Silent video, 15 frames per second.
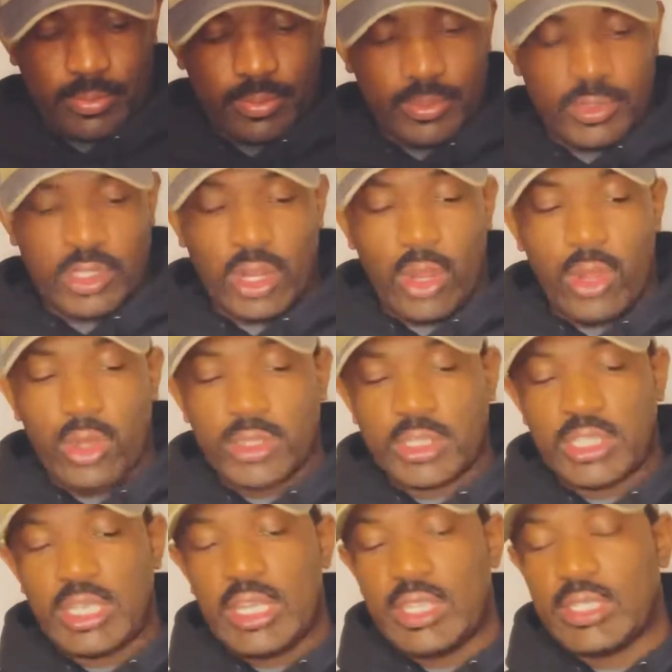It's an
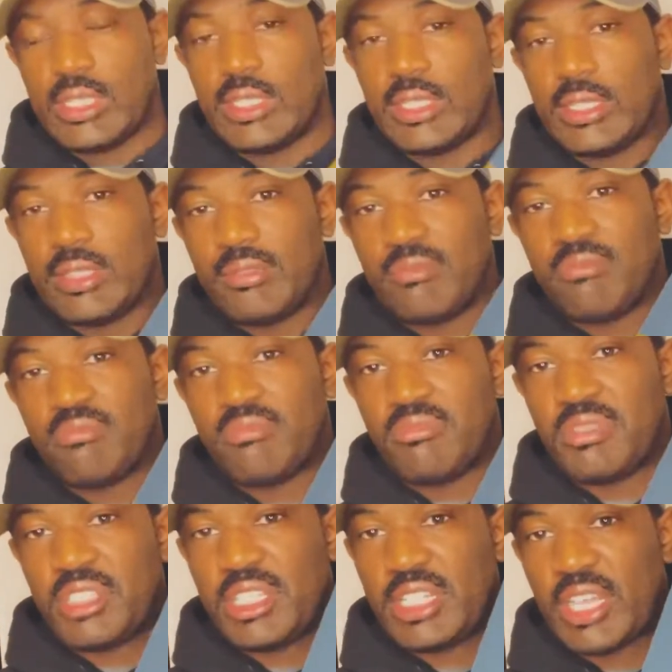all-season
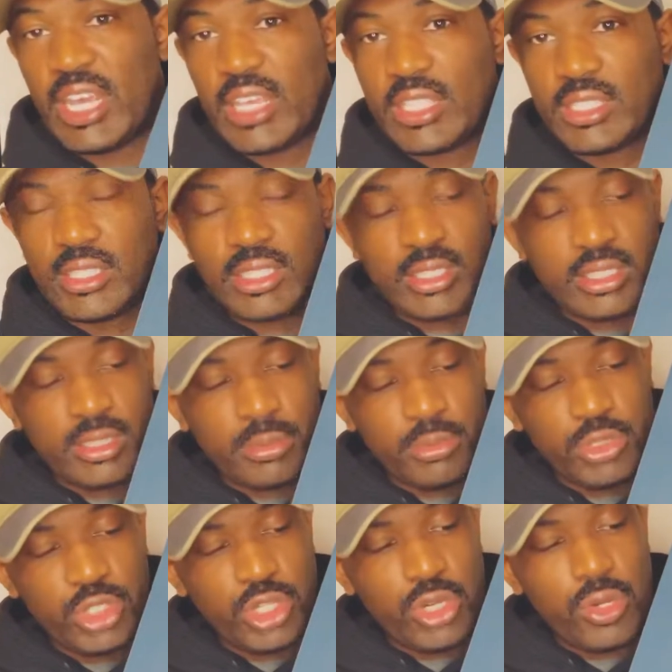tech system
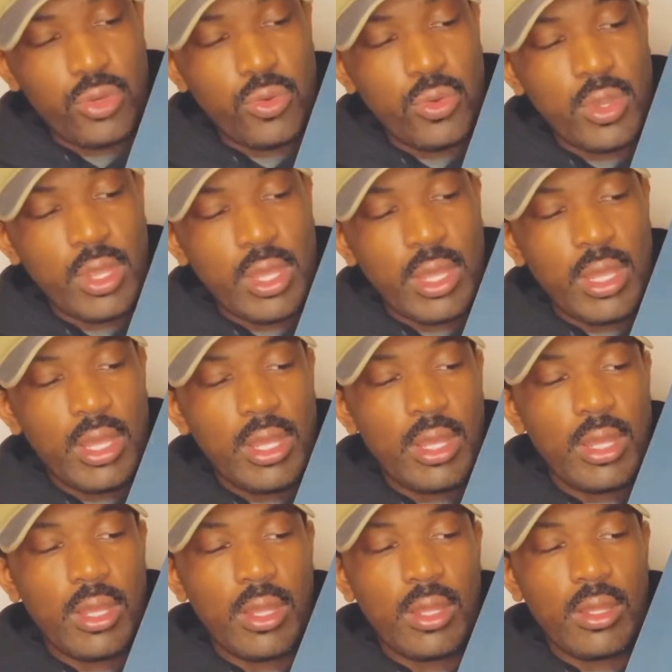shoe.
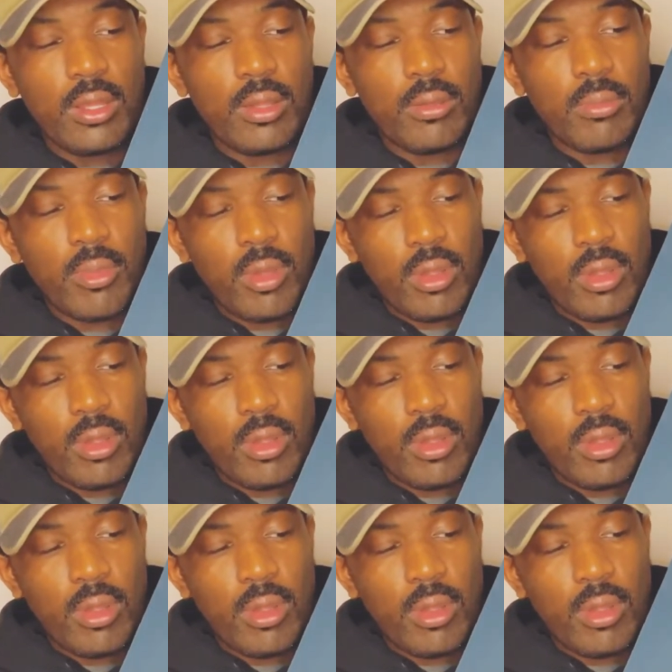Um,